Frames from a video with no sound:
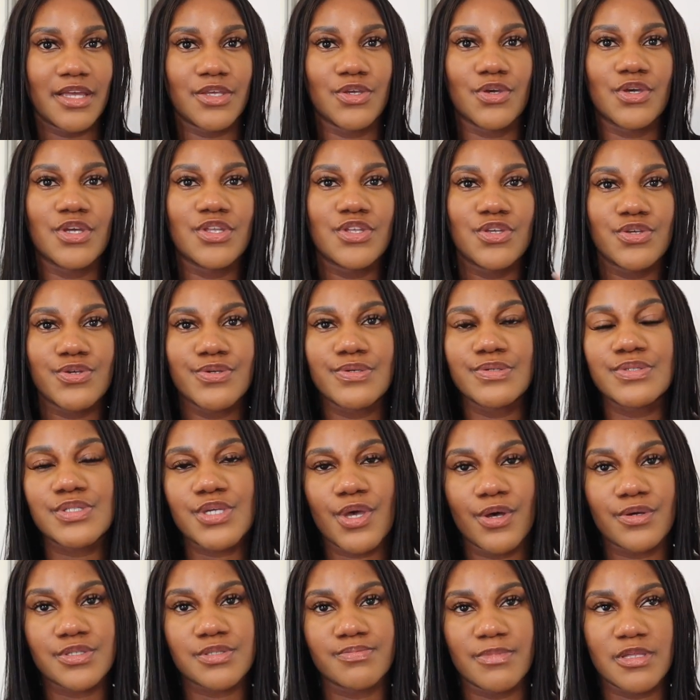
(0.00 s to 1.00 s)
You can use
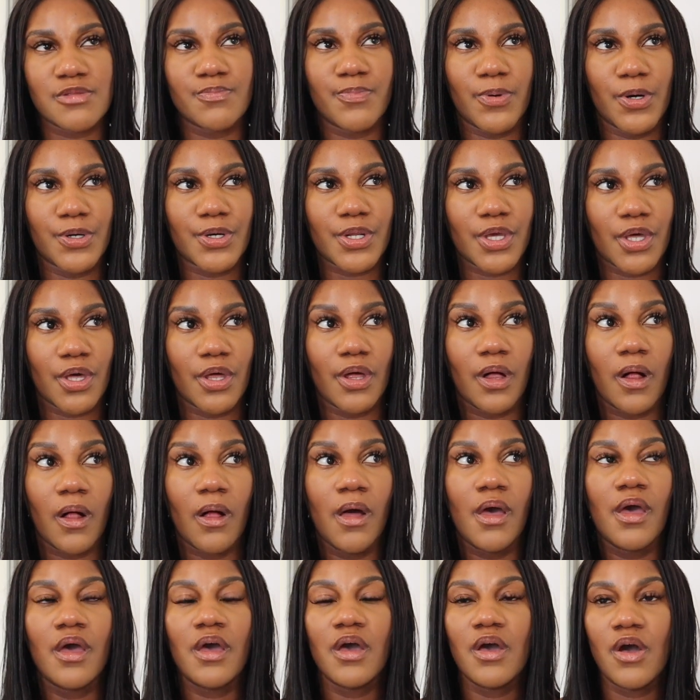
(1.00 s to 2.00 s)
Curlsmith Bond Curl